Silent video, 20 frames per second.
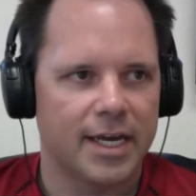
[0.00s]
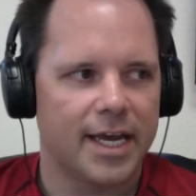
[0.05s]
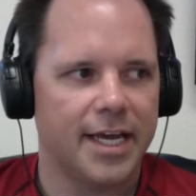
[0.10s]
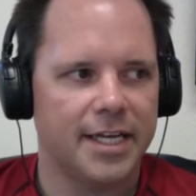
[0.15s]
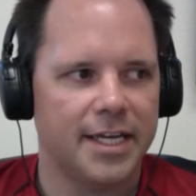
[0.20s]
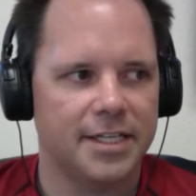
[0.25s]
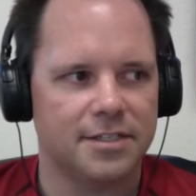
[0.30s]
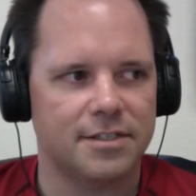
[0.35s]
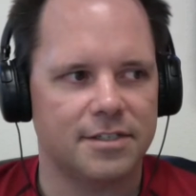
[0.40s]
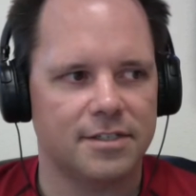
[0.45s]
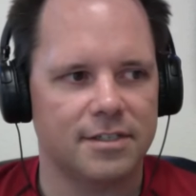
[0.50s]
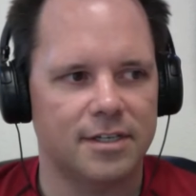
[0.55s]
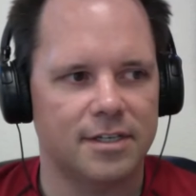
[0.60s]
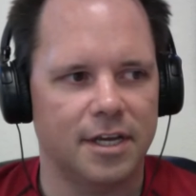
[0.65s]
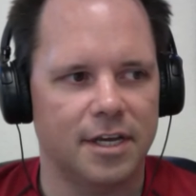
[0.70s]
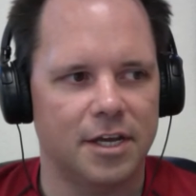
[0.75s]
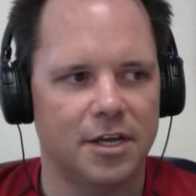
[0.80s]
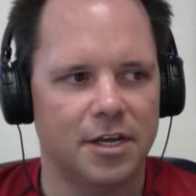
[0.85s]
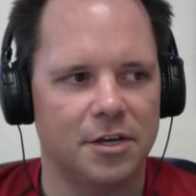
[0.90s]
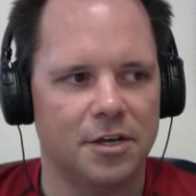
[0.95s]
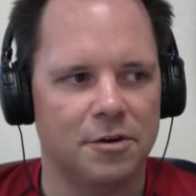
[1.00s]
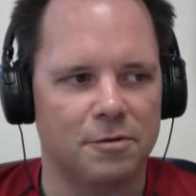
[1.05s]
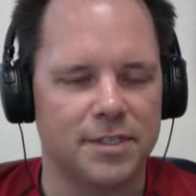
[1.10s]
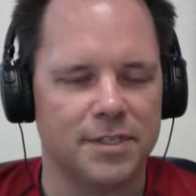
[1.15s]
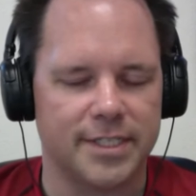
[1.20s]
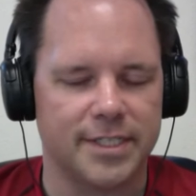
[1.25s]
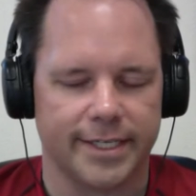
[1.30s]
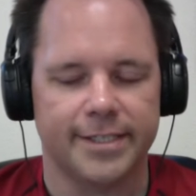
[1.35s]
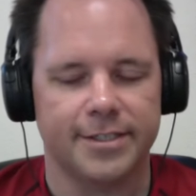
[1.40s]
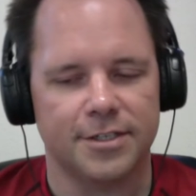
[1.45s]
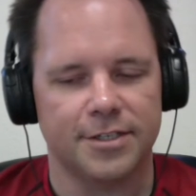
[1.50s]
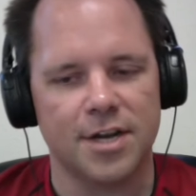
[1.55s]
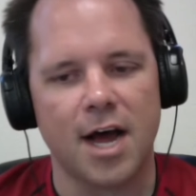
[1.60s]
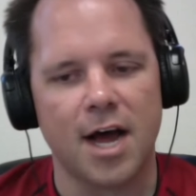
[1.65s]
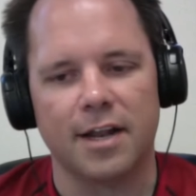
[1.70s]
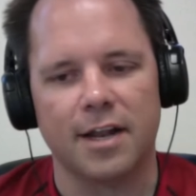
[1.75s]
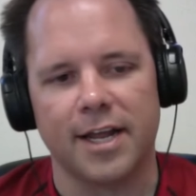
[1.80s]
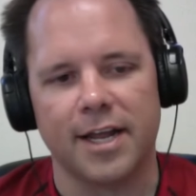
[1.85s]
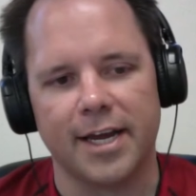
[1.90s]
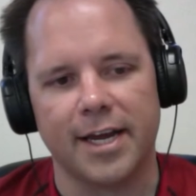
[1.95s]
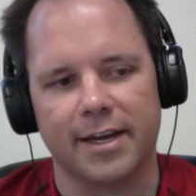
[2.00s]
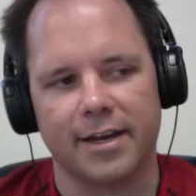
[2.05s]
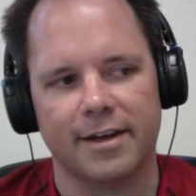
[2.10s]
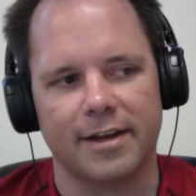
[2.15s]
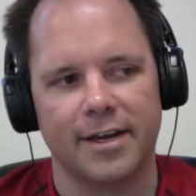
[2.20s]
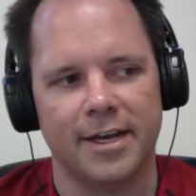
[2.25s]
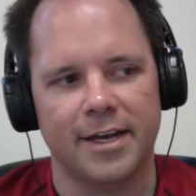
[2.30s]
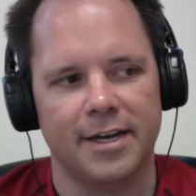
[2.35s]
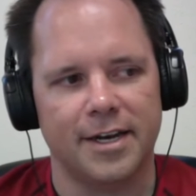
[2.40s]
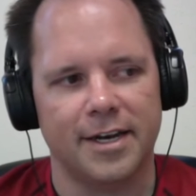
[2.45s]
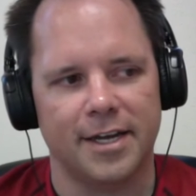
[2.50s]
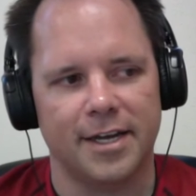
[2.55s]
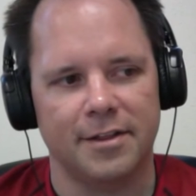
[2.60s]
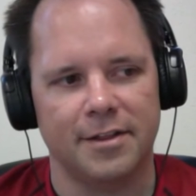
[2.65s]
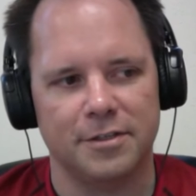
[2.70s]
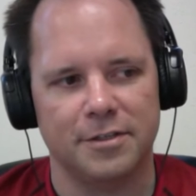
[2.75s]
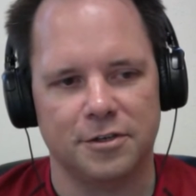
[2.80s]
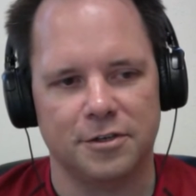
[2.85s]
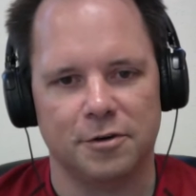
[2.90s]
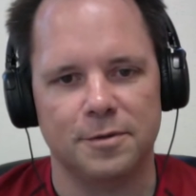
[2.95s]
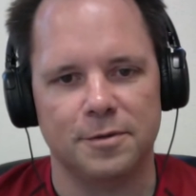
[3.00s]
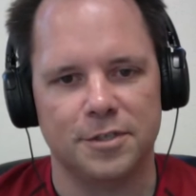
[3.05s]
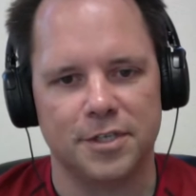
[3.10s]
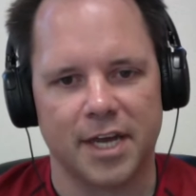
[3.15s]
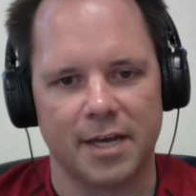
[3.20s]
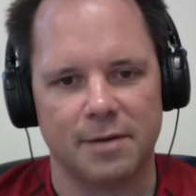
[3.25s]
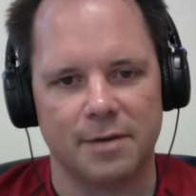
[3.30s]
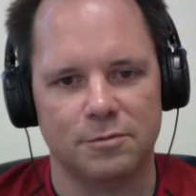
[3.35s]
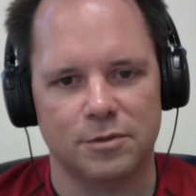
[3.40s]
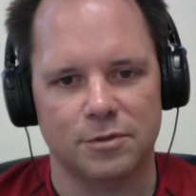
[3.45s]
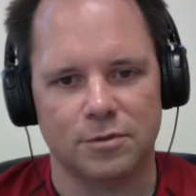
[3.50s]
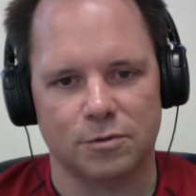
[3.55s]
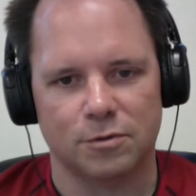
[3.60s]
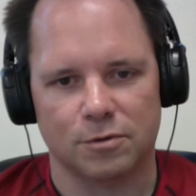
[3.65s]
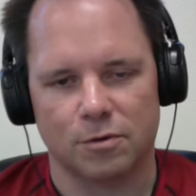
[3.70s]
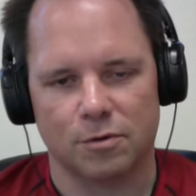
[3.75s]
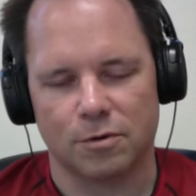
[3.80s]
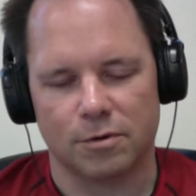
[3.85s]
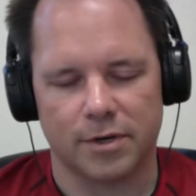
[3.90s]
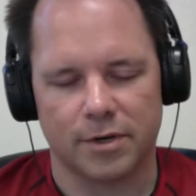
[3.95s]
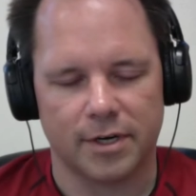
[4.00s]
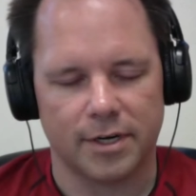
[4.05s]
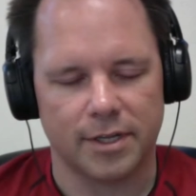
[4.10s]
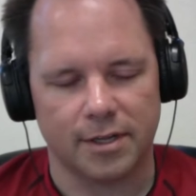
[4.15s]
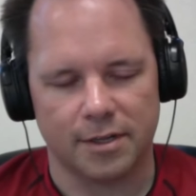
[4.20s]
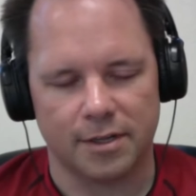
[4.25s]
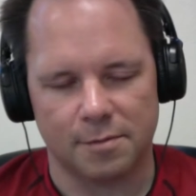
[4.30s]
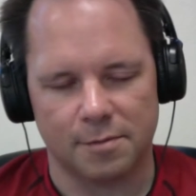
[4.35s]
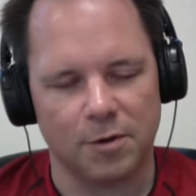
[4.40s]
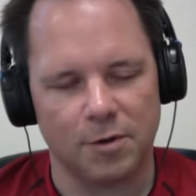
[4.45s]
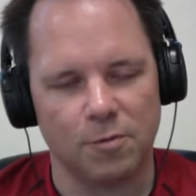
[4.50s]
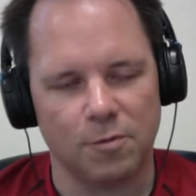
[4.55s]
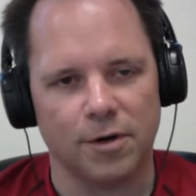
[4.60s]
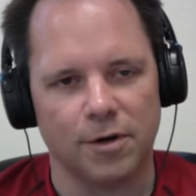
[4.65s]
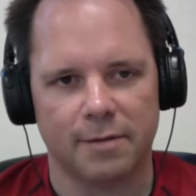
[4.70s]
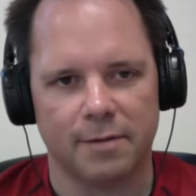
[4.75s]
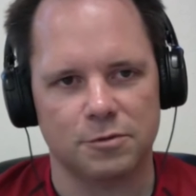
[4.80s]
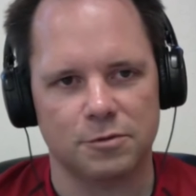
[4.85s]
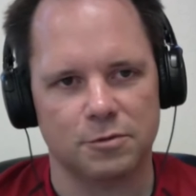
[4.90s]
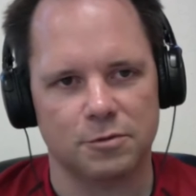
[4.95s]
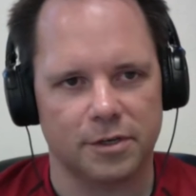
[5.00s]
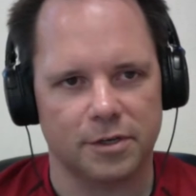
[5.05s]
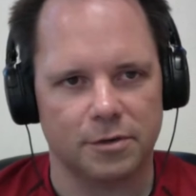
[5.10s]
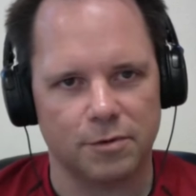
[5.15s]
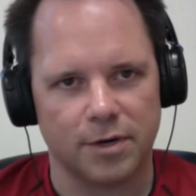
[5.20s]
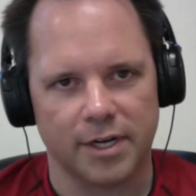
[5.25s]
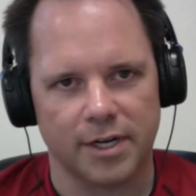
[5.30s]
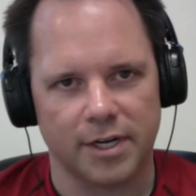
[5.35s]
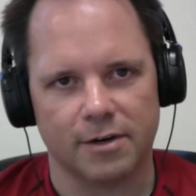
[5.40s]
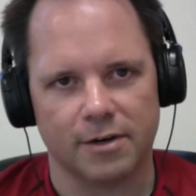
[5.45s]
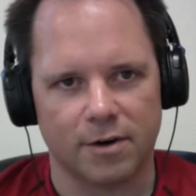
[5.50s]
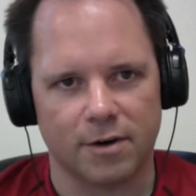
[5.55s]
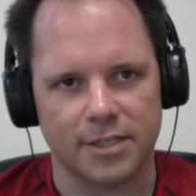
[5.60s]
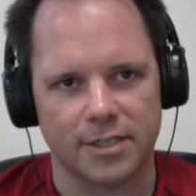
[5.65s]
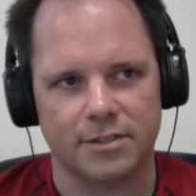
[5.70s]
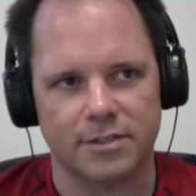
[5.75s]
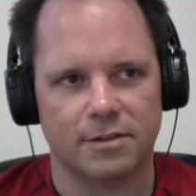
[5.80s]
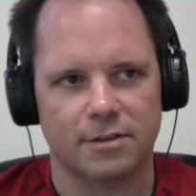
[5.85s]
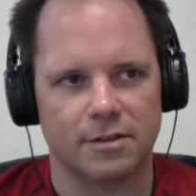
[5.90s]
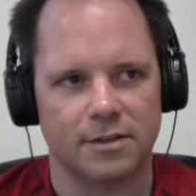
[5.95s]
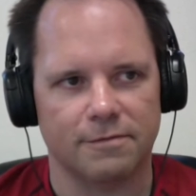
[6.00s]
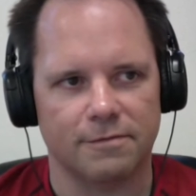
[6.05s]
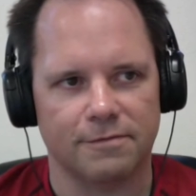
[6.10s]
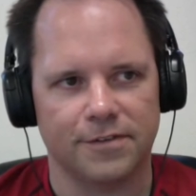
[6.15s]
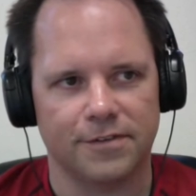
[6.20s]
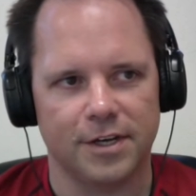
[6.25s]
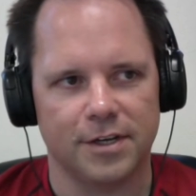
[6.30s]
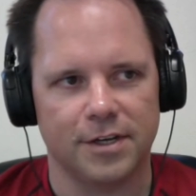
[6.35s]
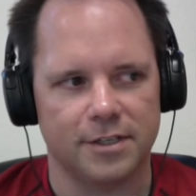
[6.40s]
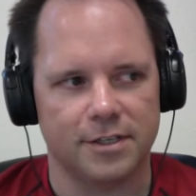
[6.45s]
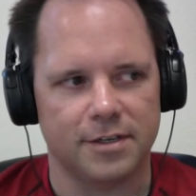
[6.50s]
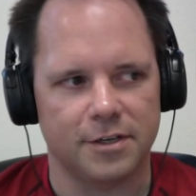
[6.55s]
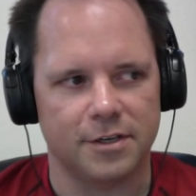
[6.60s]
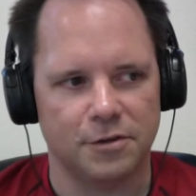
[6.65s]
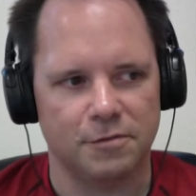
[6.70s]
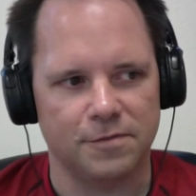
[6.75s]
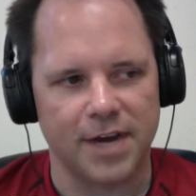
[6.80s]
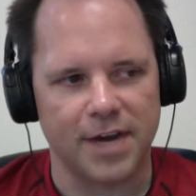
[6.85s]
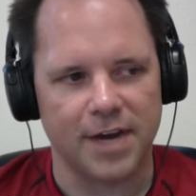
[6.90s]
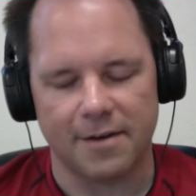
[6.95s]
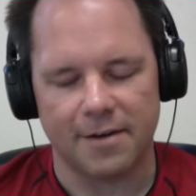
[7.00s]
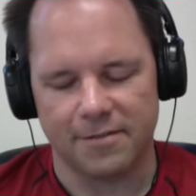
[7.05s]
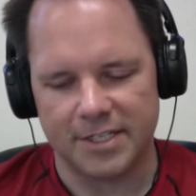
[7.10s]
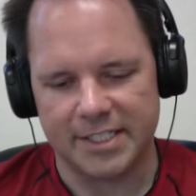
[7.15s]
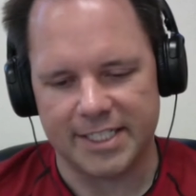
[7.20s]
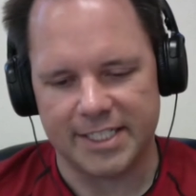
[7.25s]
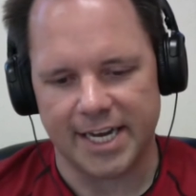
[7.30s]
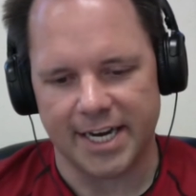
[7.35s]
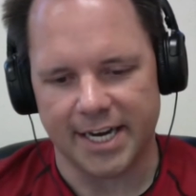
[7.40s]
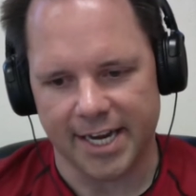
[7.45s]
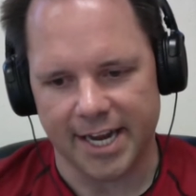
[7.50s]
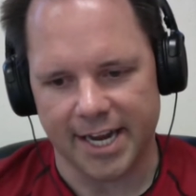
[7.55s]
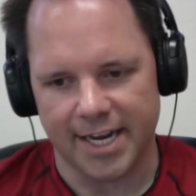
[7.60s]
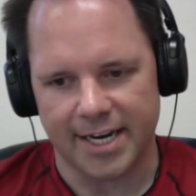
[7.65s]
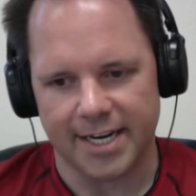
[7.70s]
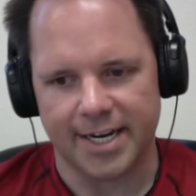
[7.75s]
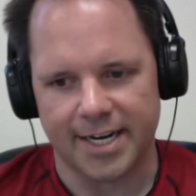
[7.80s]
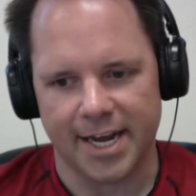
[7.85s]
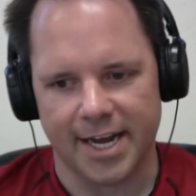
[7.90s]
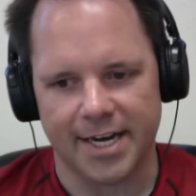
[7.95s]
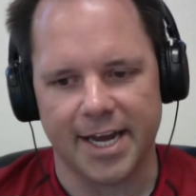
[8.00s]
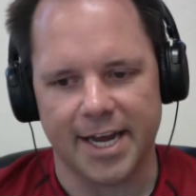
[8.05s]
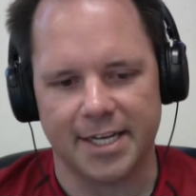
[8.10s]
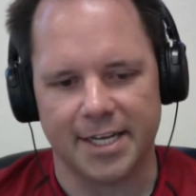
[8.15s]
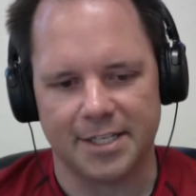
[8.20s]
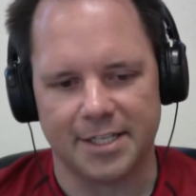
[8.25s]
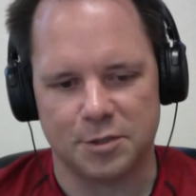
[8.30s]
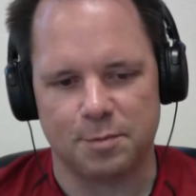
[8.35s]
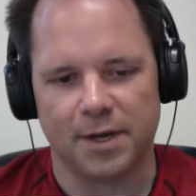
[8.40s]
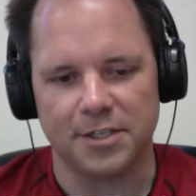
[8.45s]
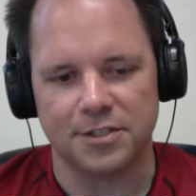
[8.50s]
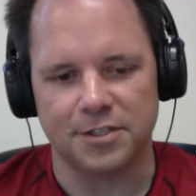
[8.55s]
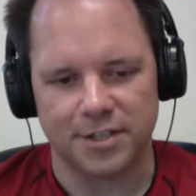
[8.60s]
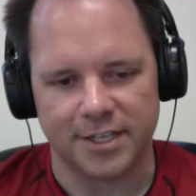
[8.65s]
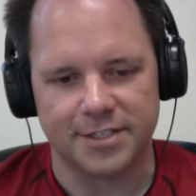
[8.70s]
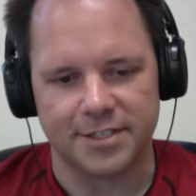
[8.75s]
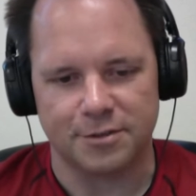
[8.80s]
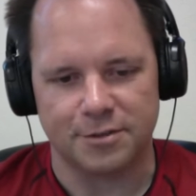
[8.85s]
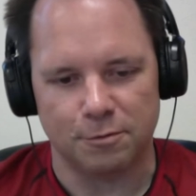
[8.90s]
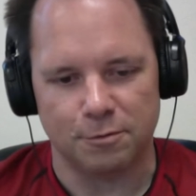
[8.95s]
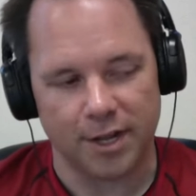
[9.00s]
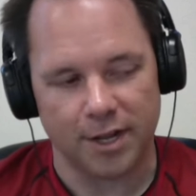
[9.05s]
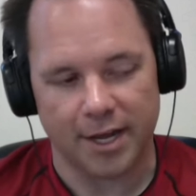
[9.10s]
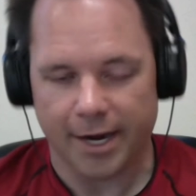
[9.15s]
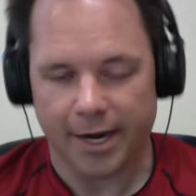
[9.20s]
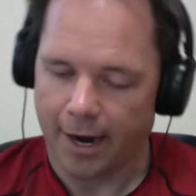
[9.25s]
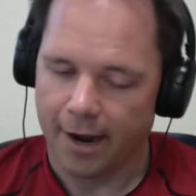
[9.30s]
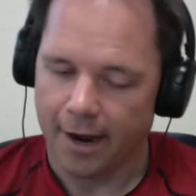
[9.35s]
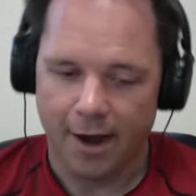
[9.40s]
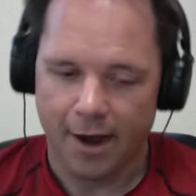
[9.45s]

it's not like in the skirmish games or in the big war games where you're running across the field and you've got dedicated hand-to-hand specialists who are like,